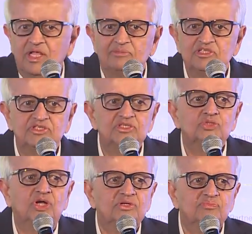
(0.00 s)
I mean, this is
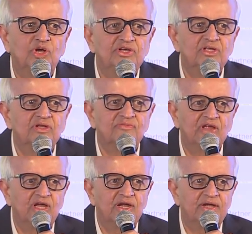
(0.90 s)
not pointing a
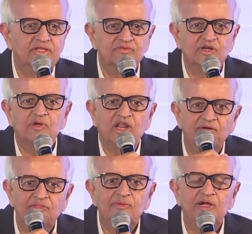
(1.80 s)
finger at anyone, but
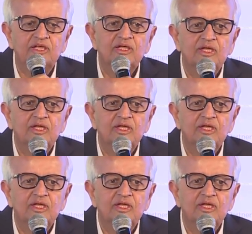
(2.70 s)
anybody,